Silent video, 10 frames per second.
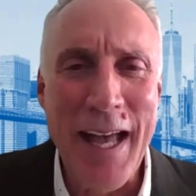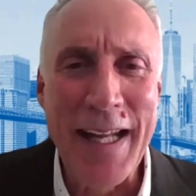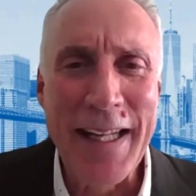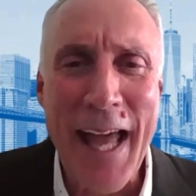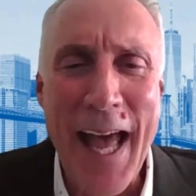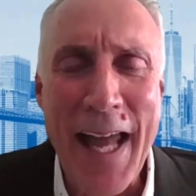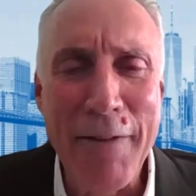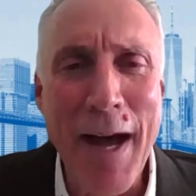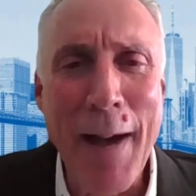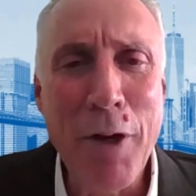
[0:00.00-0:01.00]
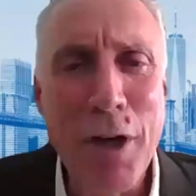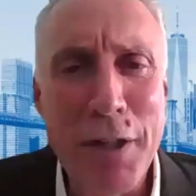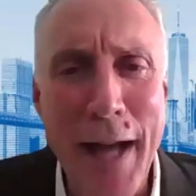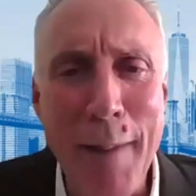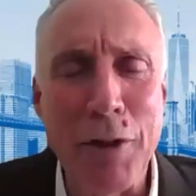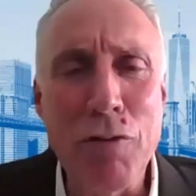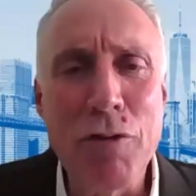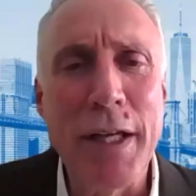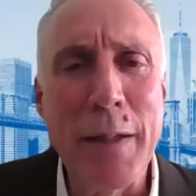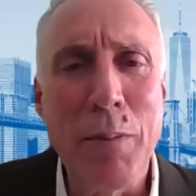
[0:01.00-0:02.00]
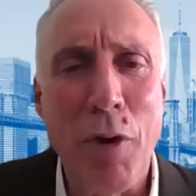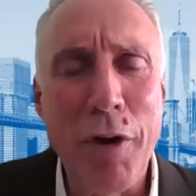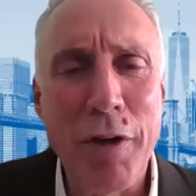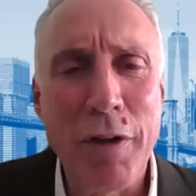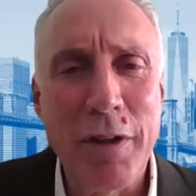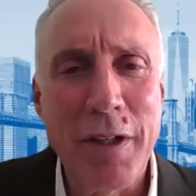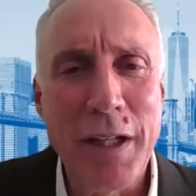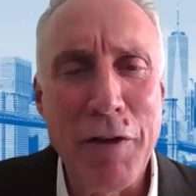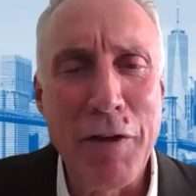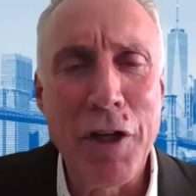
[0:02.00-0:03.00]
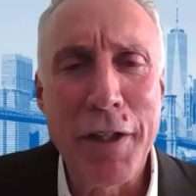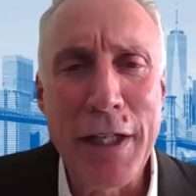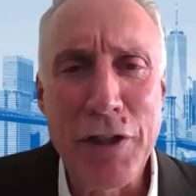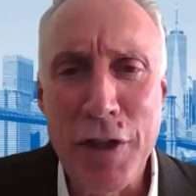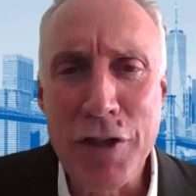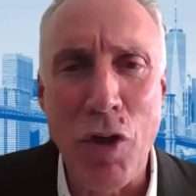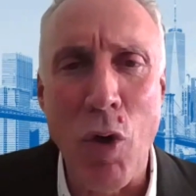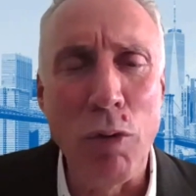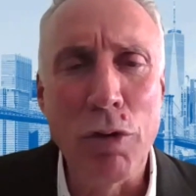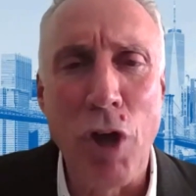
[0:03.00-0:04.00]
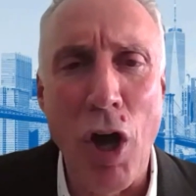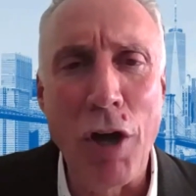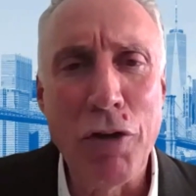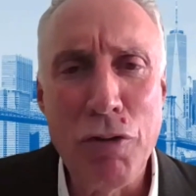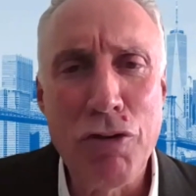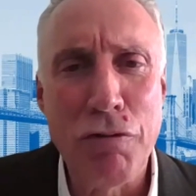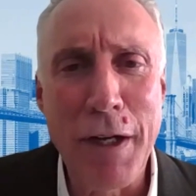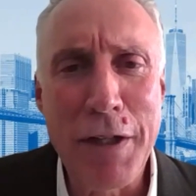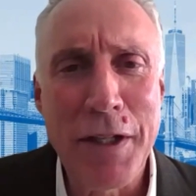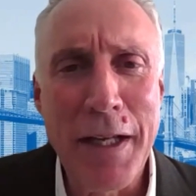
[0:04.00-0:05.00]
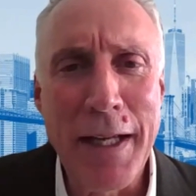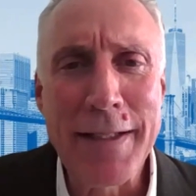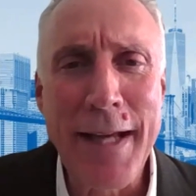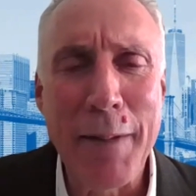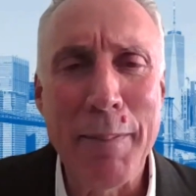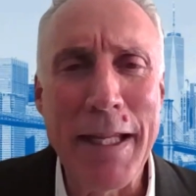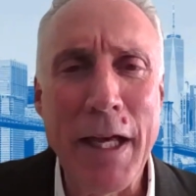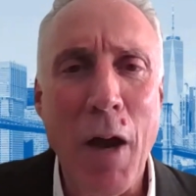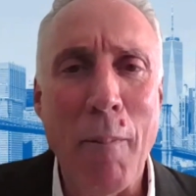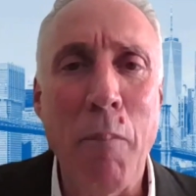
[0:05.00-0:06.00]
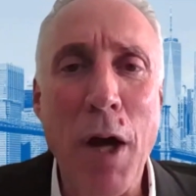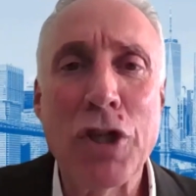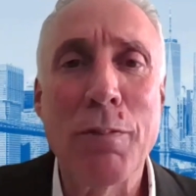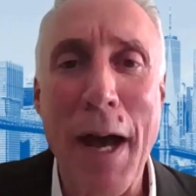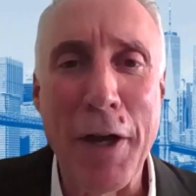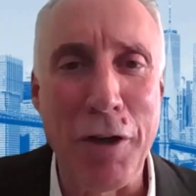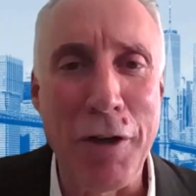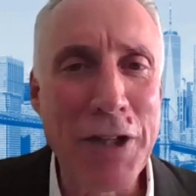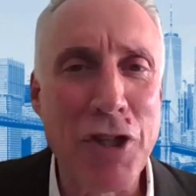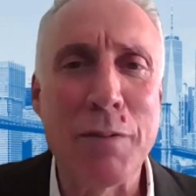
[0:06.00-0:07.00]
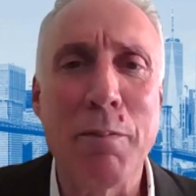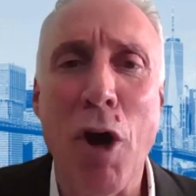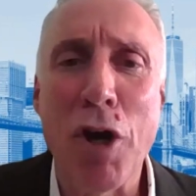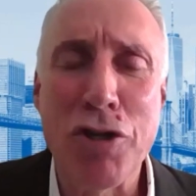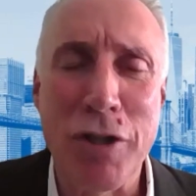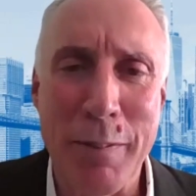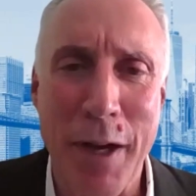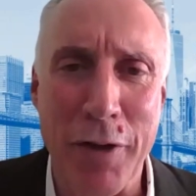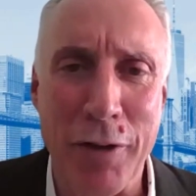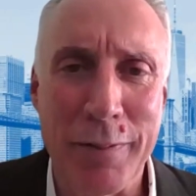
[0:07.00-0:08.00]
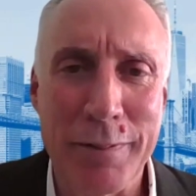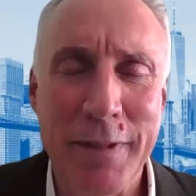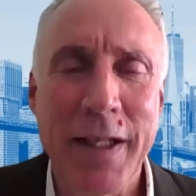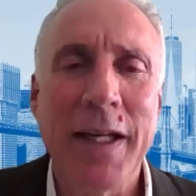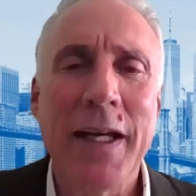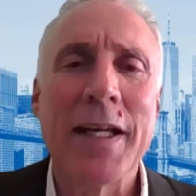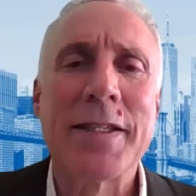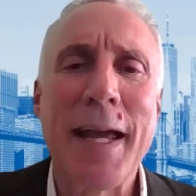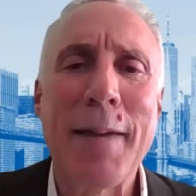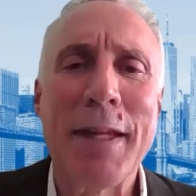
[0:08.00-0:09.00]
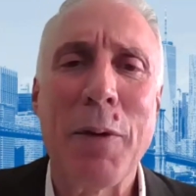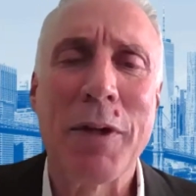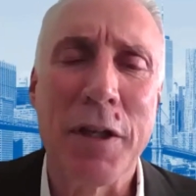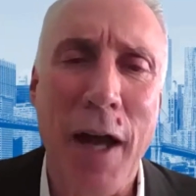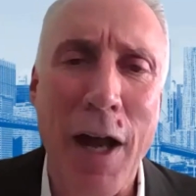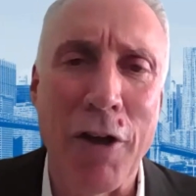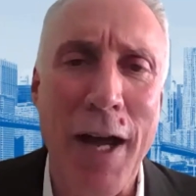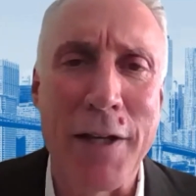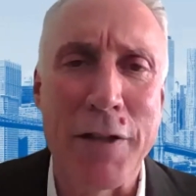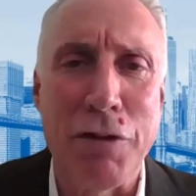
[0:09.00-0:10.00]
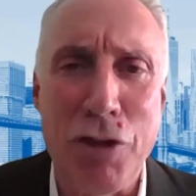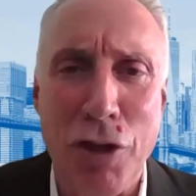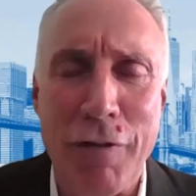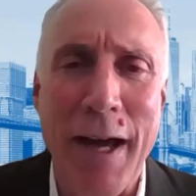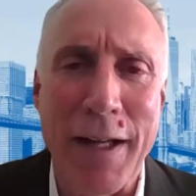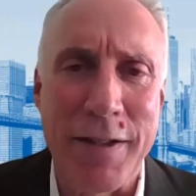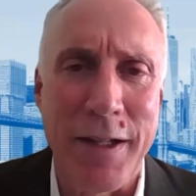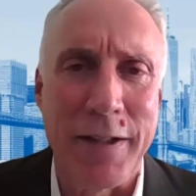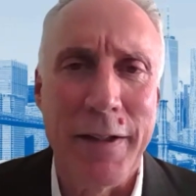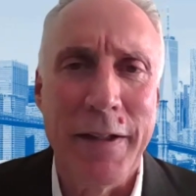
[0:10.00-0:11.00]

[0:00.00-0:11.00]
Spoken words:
And if I'm going to adopt a new keyboard, you're going to teach this old dog new tricks. It's got to be much better, not just marginally better. Same thing with the dollar as a reserve asset.